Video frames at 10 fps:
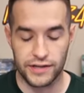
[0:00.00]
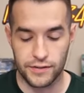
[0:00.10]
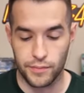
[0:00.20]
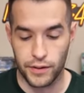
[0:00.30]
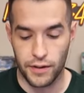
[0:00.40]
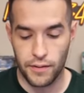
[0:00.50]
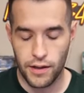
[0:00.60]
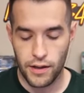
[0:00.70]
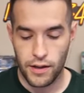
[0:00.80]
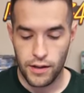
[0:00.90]
awesome, but
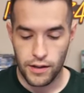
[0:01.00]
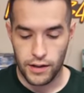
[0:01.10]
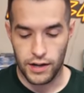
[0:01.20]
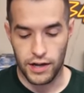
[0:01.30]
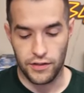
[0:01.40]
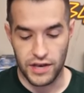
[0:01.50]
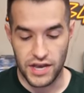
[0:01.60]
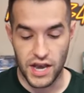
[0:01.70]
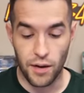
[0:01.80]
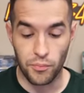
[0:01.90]
the
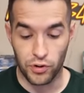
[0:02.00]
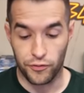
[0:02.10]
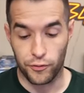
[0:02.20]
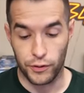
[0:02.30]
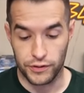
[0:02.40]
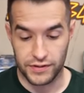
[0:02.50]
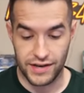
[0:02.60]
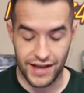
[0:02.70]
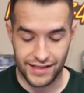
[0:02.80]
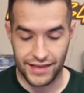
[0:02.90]
number of foils,
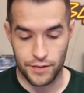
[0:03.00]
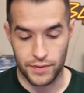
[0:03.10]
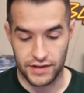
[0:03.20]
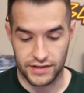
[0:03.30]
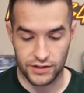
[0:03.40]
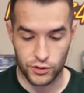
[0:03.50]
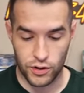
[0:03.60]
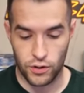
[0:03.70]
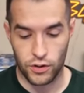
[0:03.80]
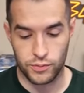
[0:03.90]
not that amazing.
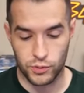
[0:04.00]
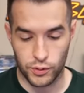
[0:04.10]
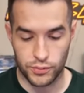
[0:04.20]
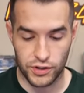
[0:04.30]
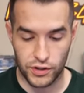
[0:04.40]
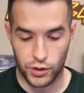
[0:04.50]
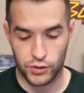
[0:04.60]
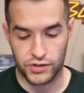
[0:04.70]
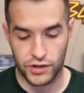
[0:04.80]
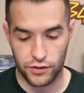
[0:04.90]
Soul, Absorption,
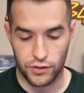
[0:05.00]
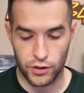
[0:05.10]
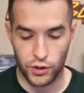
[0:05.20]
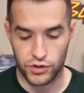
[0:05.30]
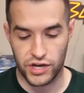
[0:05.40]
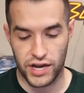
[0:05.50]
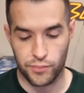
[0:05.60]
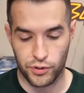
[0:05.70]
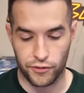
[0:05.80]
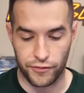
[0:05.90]
Curse Seal, Earth
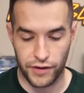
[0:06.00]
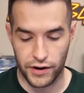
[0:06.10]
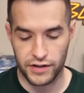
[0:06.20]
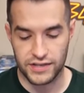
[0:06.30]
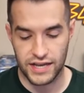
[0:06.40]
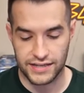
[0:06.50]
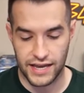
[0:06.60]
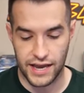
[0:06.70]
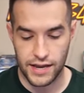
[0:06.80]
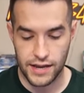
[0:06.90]
Chant, Prickle Fairy,
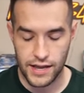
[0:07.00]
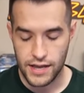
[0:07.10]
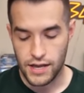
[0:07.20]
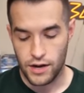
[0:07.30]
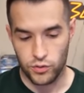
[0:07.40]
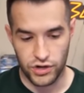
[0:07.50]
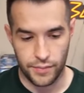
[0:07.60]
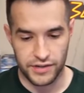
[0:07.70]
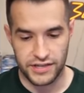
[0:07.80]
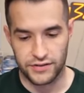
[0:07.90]
Sasuke,
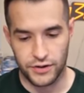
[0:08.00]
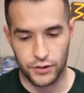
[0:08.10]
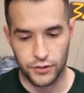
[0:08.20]
Ujama Delta